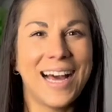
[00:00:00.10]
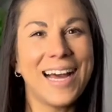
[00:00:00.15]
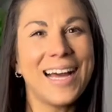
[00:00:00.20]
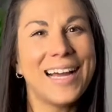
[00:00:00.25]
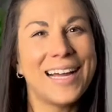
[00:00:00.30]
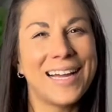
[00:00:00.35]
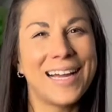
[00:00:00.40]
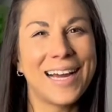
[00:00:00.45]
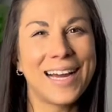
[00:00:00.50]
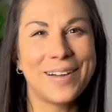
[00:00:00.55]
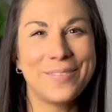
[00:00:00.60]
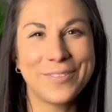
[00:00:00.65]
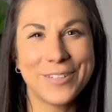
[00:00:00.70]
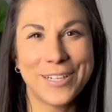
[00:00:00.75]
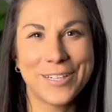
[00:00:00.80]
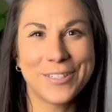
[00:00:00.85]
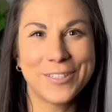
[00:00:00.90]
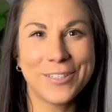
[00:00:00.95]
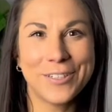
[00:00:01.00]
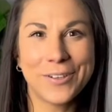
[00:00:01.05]
Hi, I'm
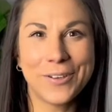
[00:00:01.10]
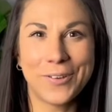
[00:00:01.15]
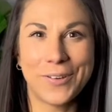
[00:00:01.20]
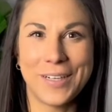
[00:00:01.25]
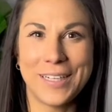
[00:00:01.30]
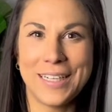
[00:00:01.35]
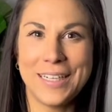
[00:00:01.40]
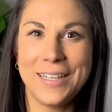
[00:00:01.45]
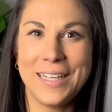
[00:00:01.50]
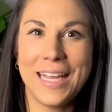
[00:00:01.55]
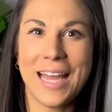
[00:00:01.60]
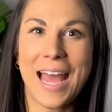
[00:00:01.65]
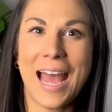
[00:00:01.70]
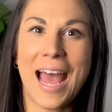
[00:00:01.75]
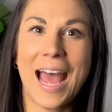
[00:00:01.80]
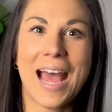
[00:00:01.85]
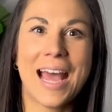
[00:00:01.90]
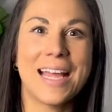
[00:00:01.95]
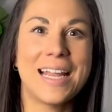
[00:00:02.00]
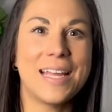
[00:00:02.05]
Dr. Courtney
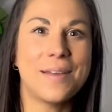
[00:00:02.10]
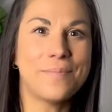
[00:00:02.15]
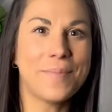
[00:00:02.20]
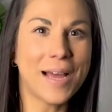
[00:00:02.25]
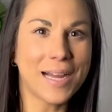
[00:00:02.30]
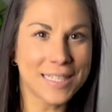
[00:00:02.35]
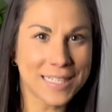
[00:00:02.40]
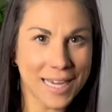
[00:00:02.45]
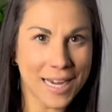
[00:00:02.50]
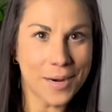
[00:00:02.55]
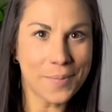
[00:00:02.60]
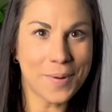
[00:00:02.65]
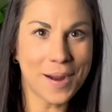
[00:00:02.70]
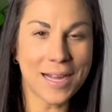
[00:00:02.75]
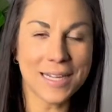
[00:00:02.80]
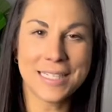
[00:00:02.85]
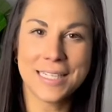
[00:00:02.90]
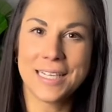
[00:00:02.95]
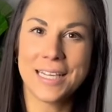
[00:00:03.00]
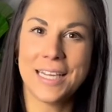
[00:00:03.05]
at Impact
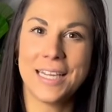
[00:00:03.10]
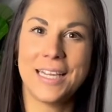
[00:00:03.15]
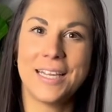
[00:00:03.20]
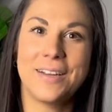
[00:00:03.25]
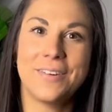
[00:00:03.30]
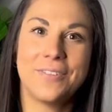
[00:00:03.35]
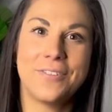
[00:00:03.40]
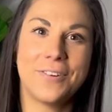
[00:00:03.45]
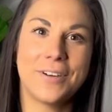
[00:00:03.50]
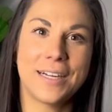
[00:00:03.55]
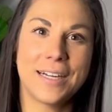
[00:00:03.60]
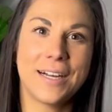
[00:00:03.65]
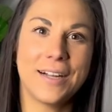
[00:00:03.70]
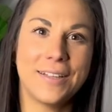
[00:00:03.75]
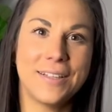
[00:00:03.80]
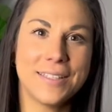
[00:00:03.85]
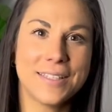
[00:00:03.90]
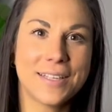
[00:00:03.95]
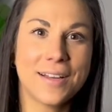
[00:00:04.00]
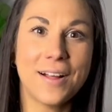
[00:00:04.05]
Chiropractic in Fort
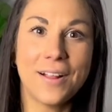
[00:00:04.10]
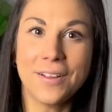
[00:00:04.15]
Collins,